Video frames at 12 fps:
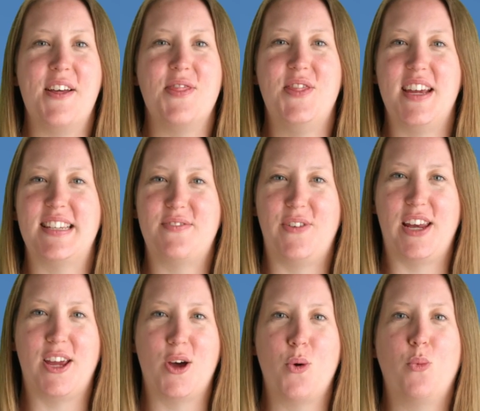This
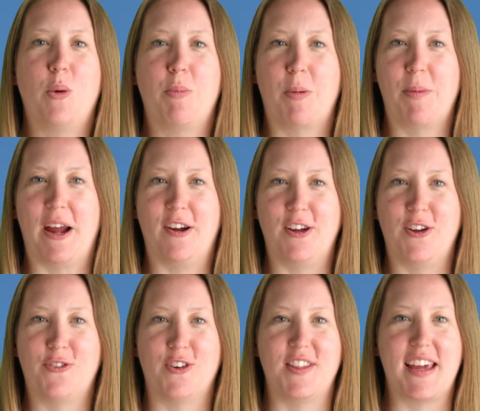video will prepare you
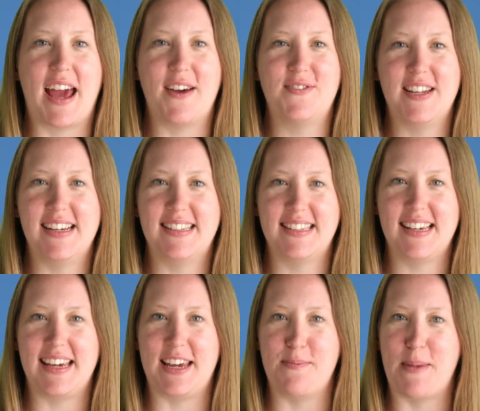for the
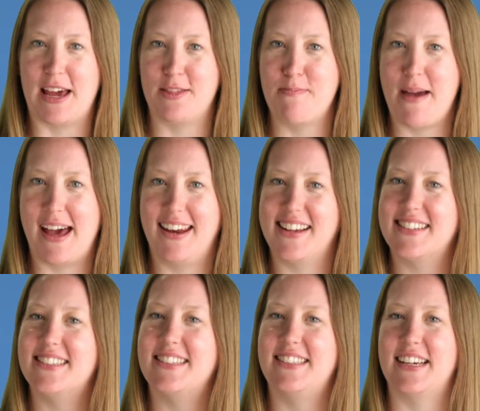FTCE Mathematics
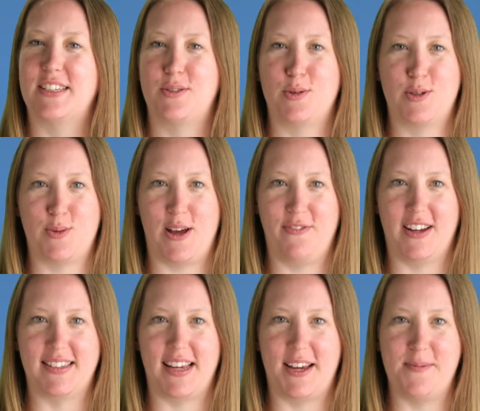6 through 12
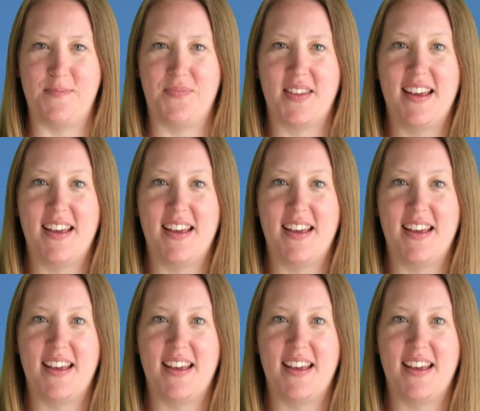exam.